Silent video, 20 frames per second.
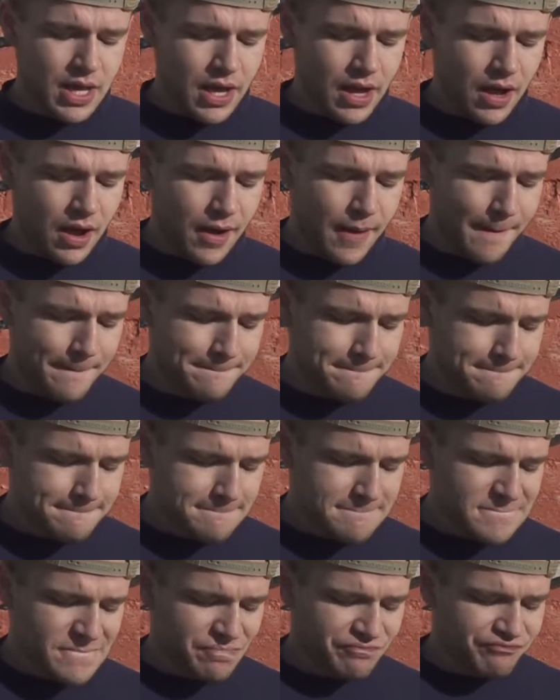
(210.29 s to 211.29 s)
I
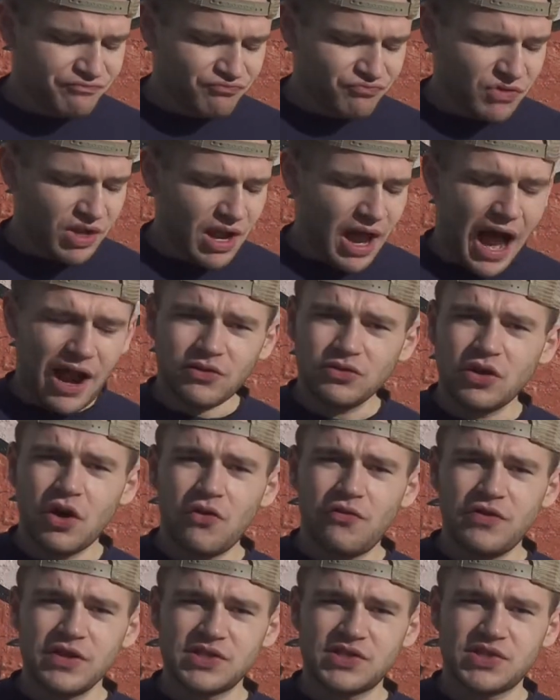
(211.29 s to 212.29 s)
don't know
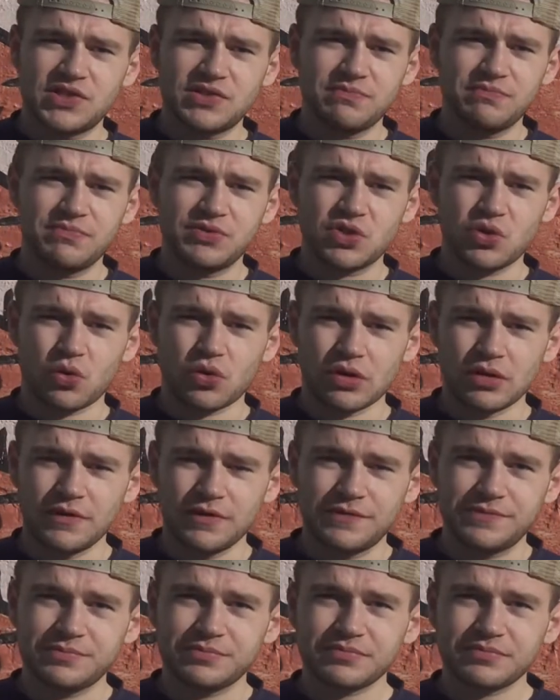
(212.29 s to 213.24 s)
if it's sort of